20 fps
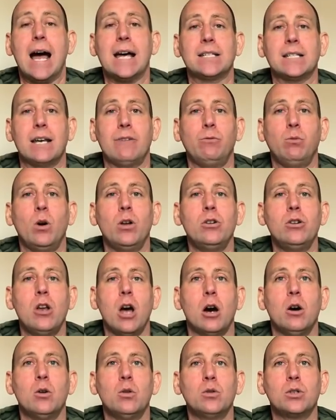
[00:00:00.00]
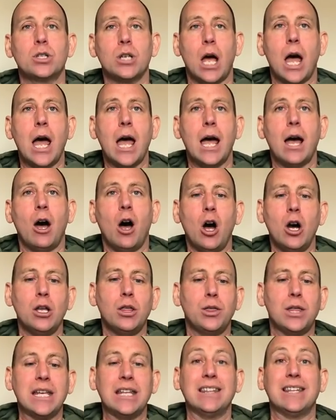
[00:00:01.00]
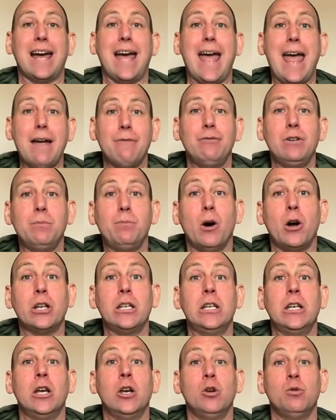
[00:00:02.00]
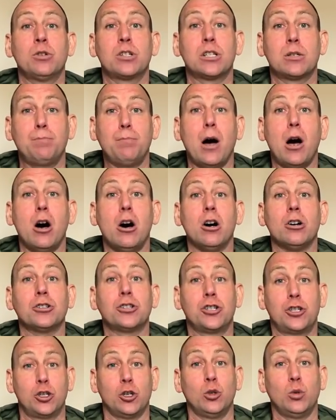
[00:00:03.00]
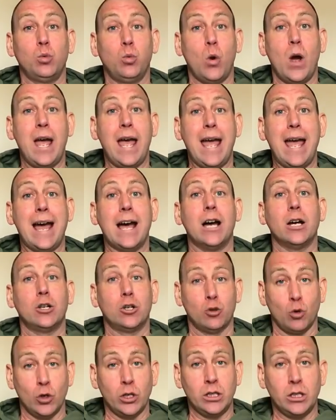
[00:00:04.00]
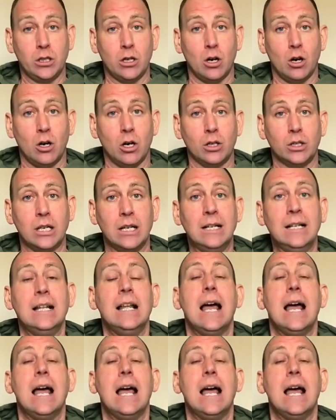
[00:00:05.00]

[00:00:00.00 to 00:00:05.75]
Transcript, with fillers: as everyone knows, uh, I think that everybody who spars should wear a groin guard.